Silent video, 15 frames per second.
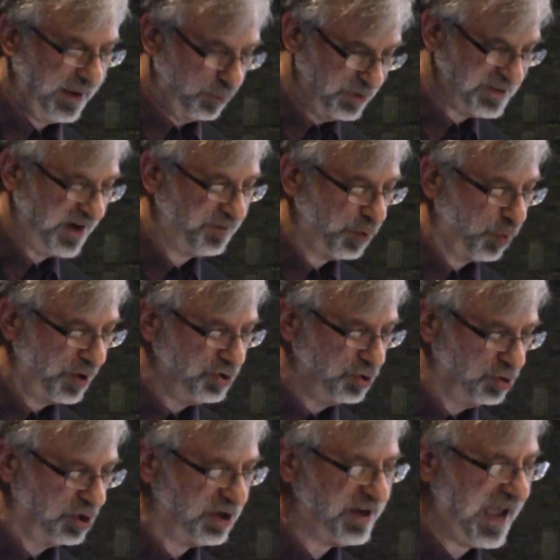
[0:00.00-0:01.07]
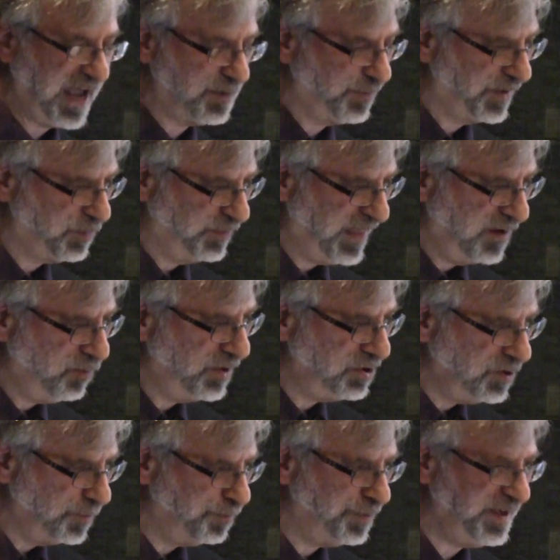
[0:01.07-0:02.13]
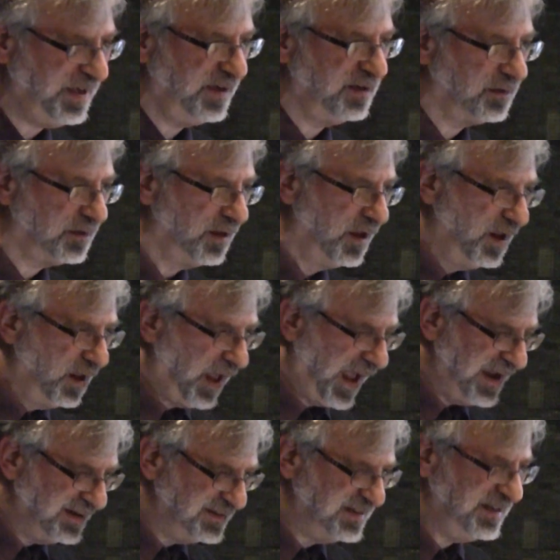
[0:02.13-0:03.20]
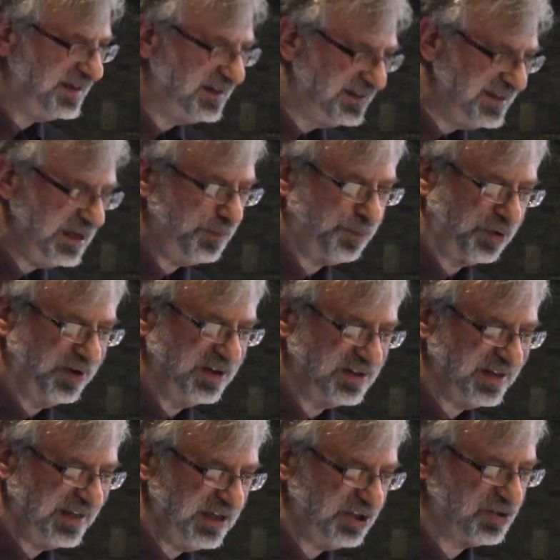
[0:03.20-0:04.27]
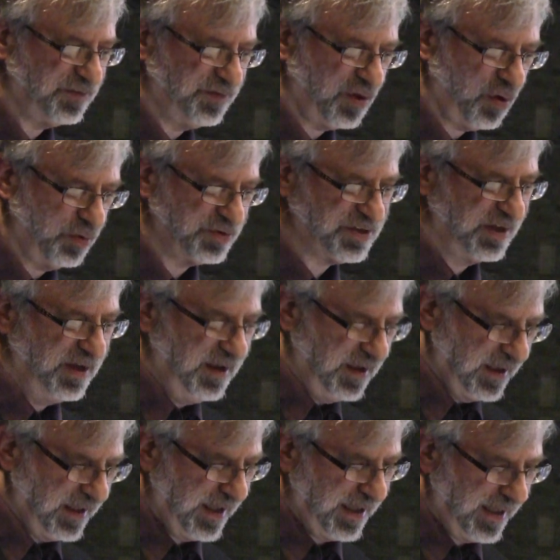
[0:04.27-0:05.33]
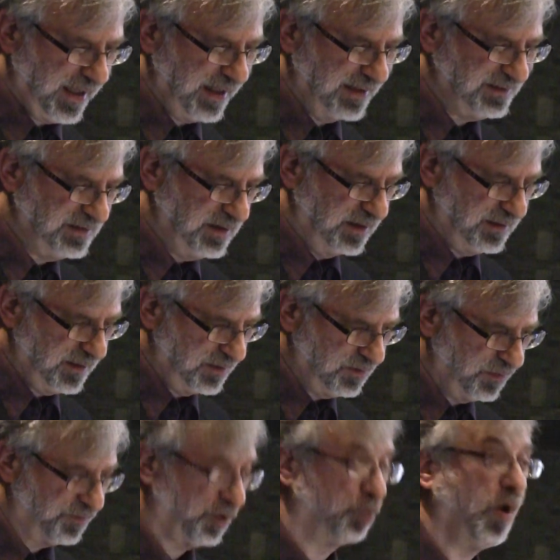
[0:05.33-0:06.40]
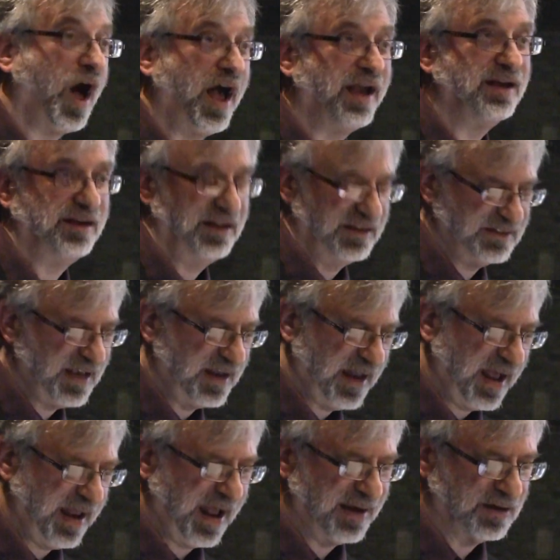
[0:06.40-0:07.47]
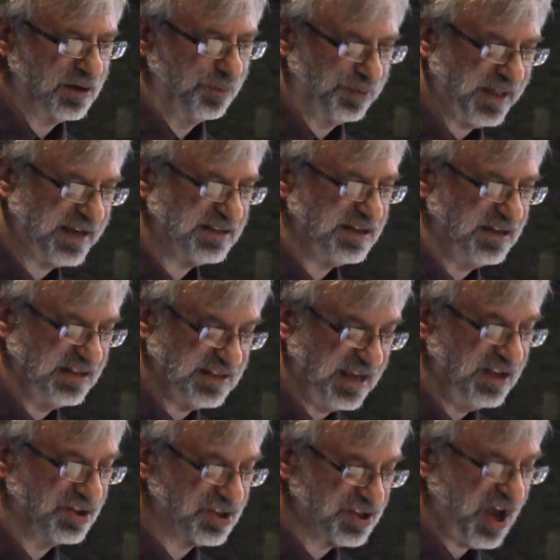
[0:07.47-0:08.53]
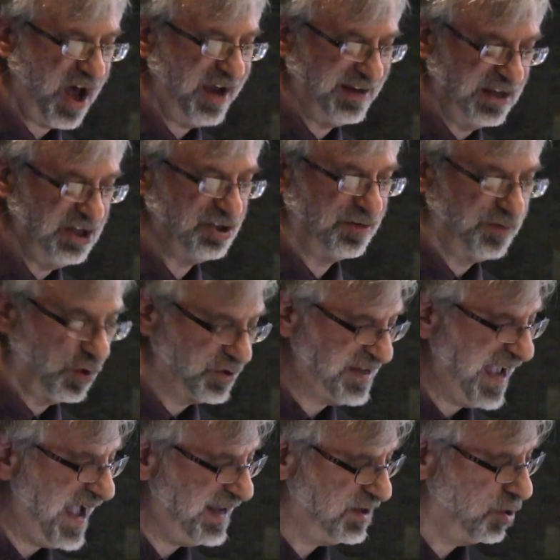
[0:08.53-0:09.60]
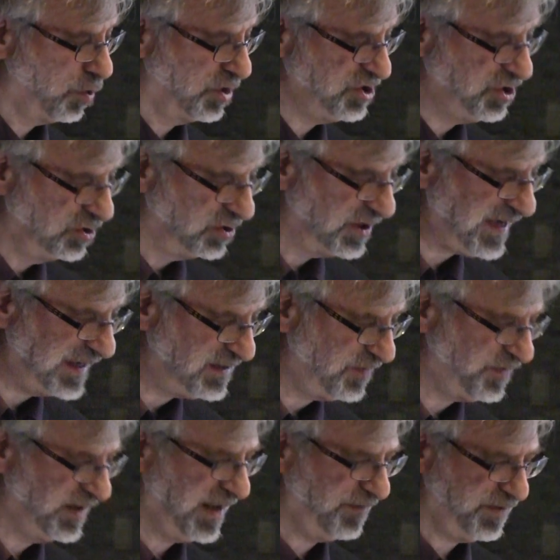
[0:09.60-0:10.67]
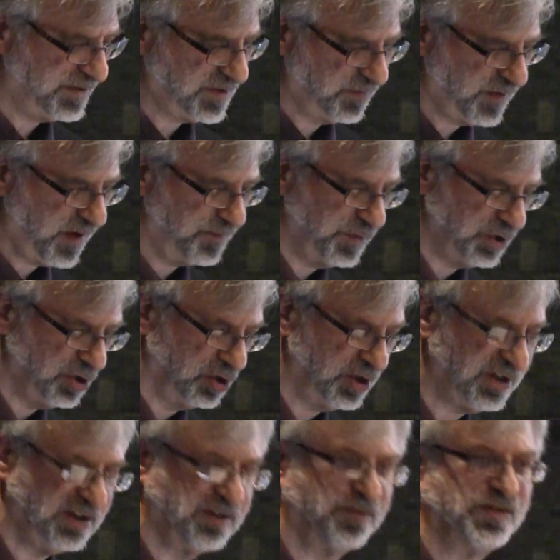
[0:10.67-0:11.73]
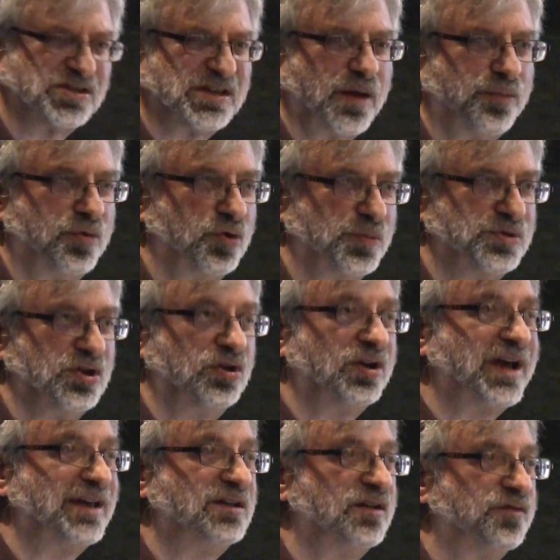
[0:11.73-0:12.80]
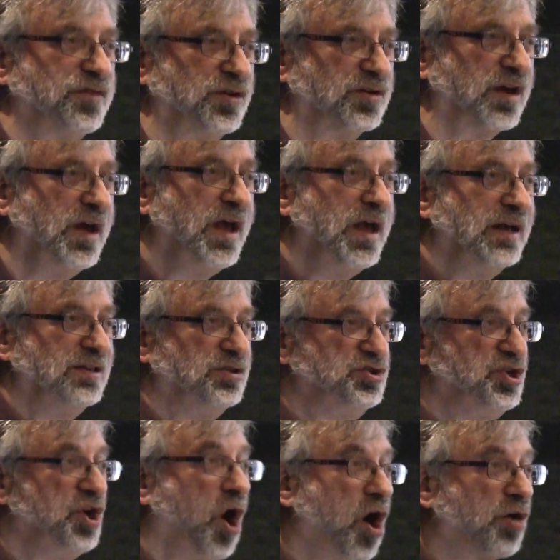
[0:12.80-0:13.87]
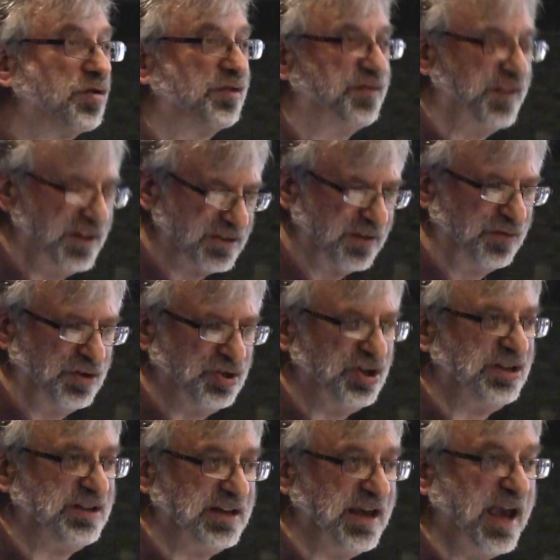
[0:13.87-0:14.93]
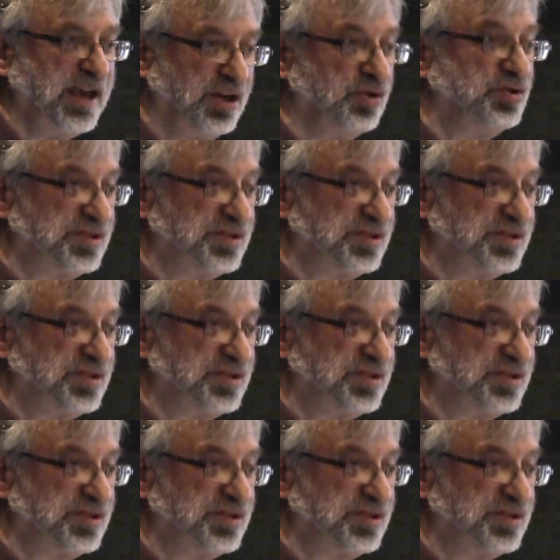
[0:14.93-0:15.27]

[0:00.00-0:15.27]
whichever one you look at, but then when you peel and dig deeper into each of those the varieties and complexities inside each of those categories. You look at different levels of government, you look at different subgroups, you look at different geographies of the GTA, you